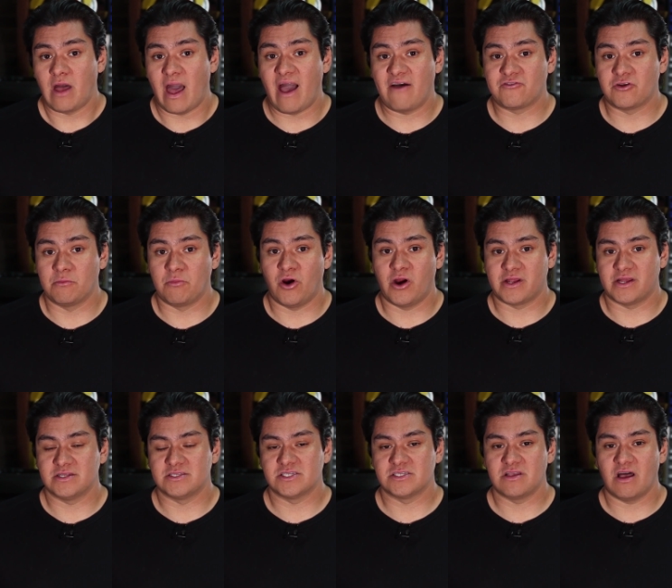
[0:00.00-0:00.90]

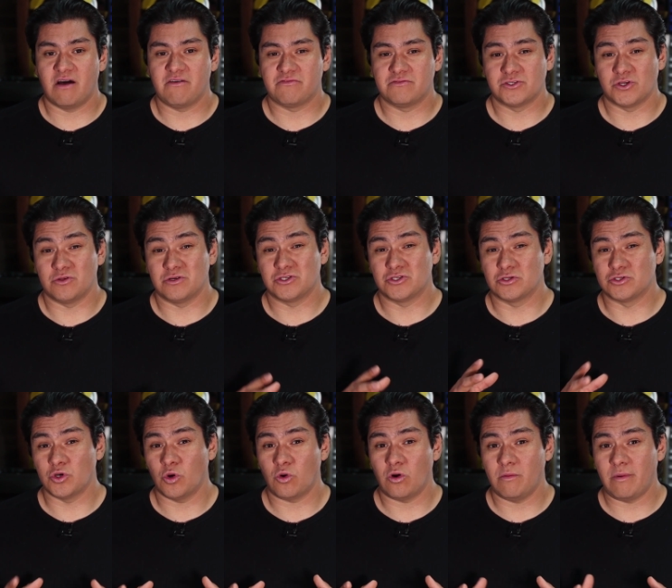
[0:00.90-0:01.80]
aftermarket stuff. So there's
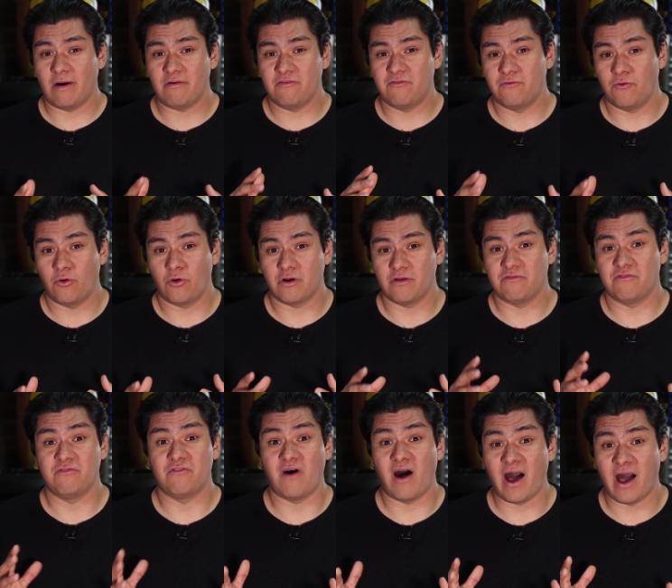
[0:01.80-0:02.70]
a total about four to
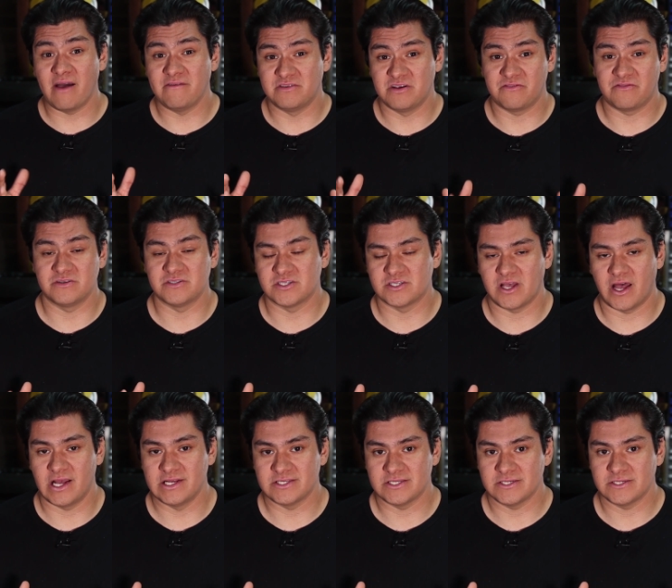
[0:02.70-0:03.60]
five different
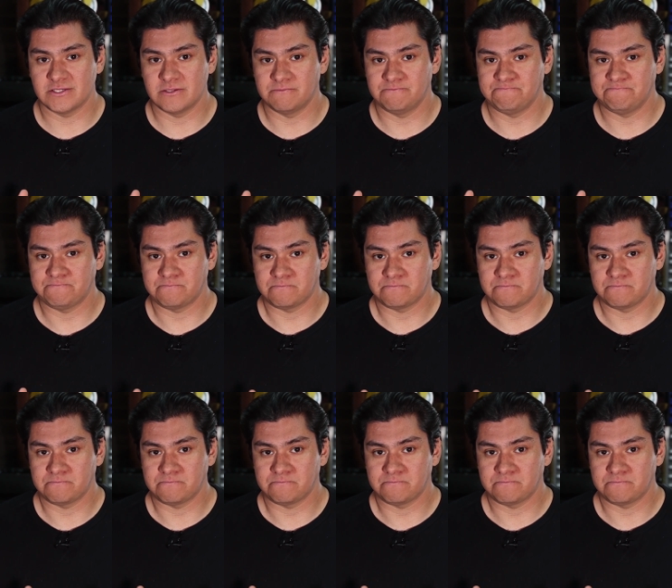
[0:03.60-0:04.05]
sizes.